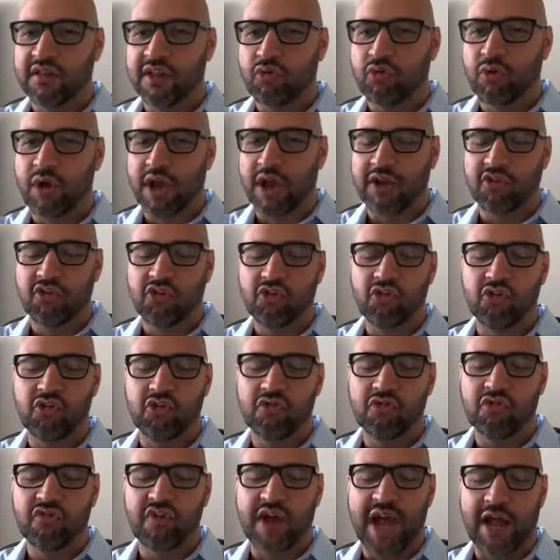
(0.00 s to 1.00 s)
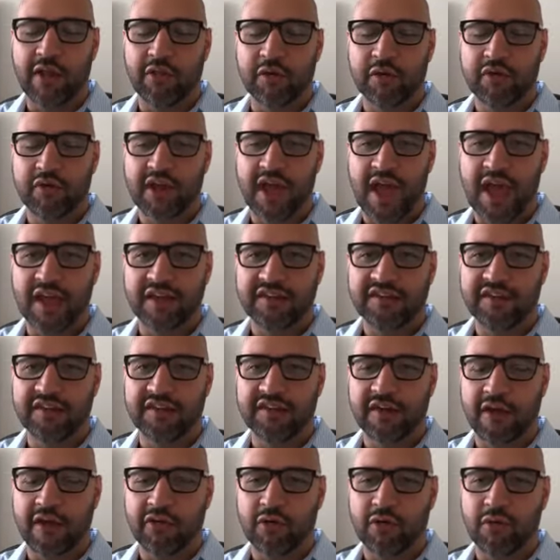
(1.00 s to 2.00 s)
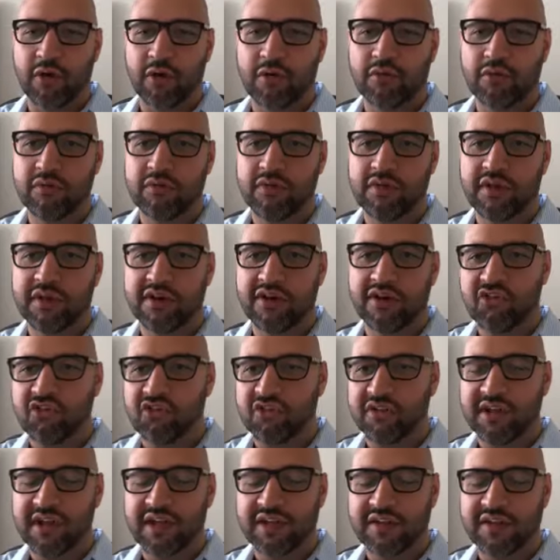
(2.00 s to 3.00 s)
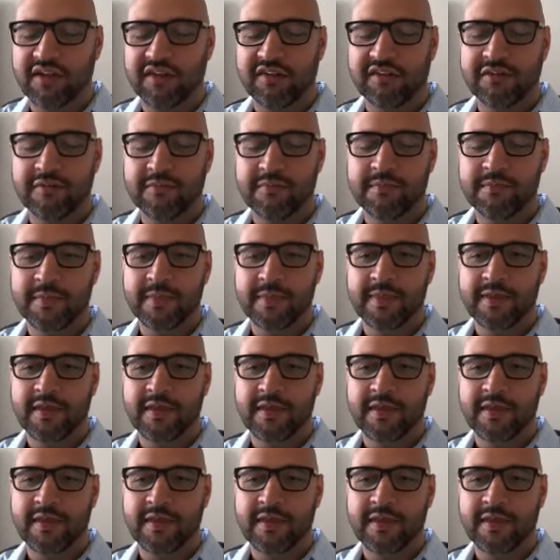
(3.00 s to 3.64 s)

and they try to file their taxes on their own, initially at least.